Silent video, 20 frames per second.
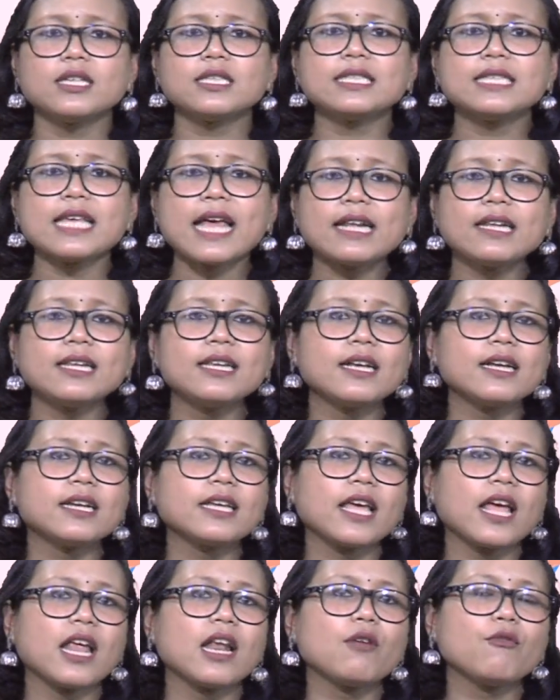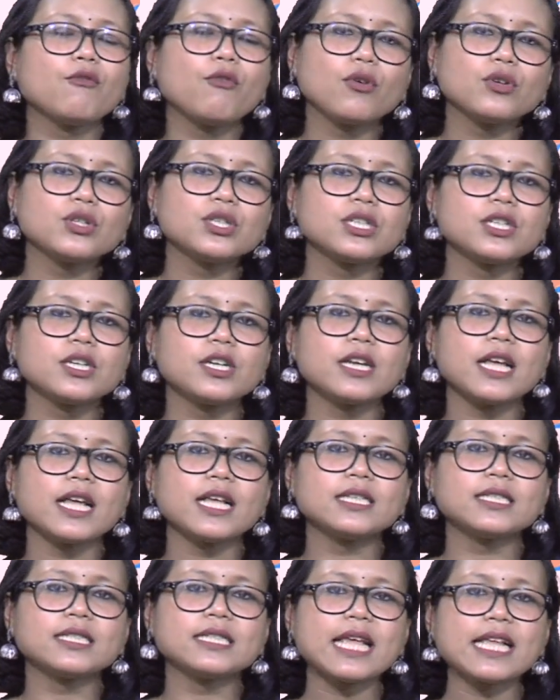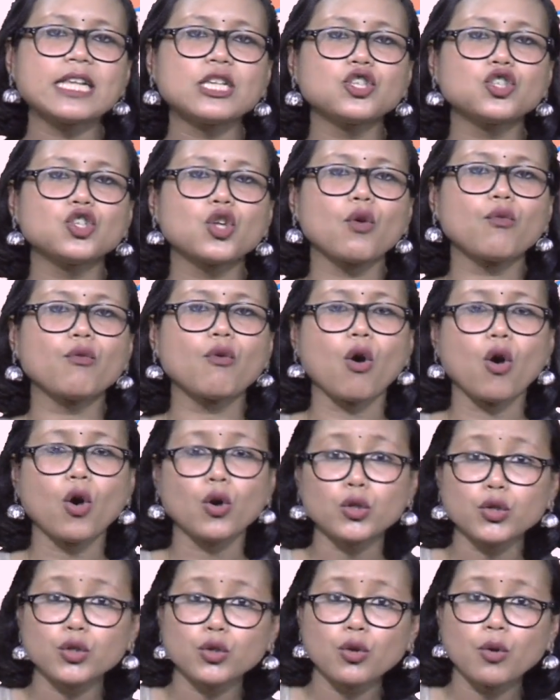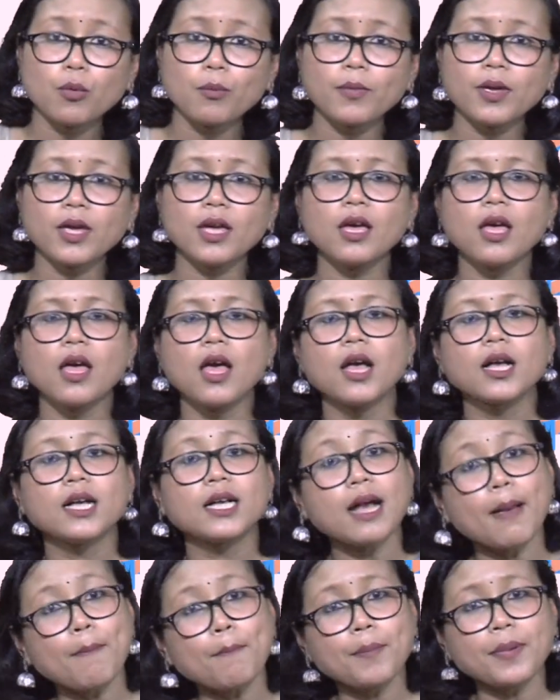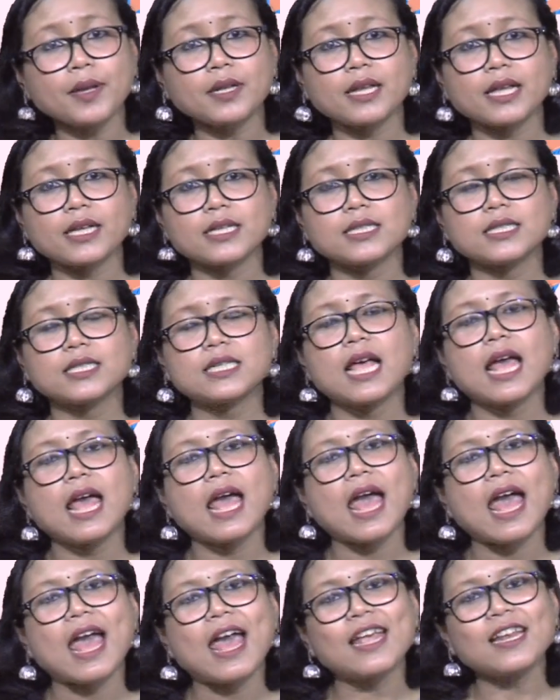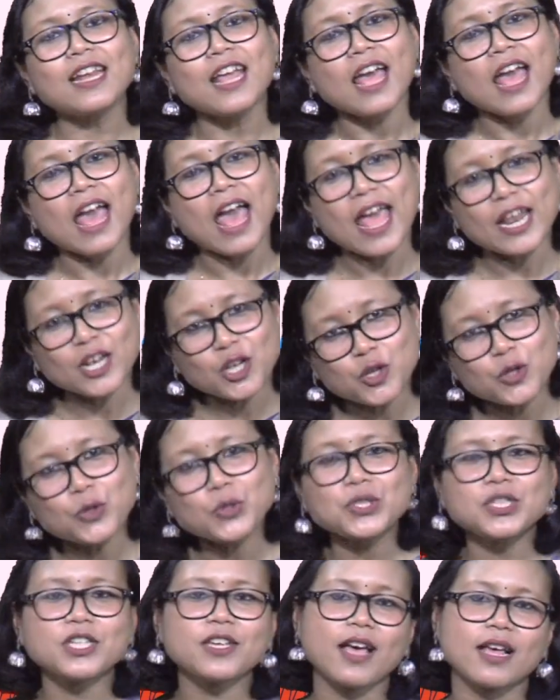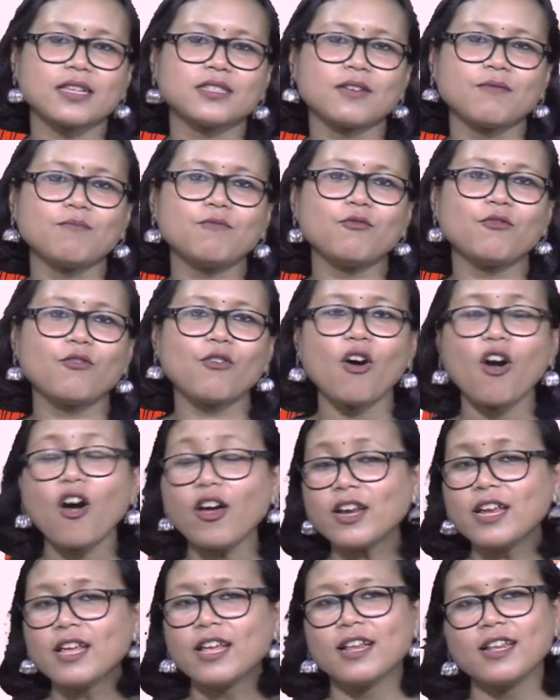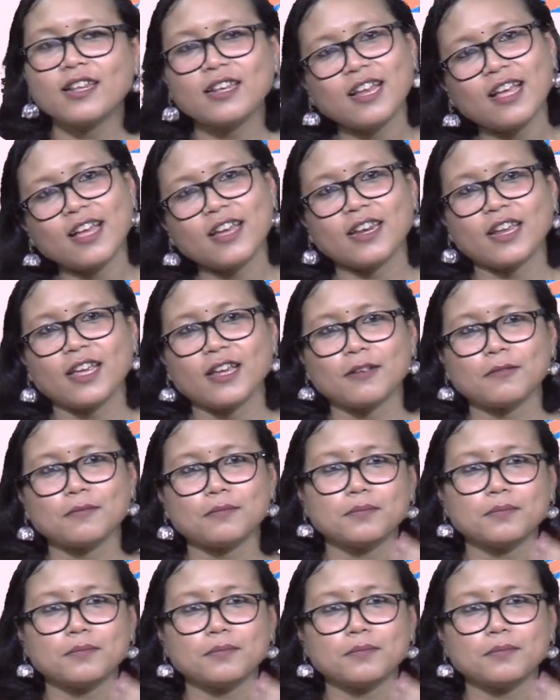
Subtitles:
center can foster a sense of autonomy, competence, and enthusiasm for learning.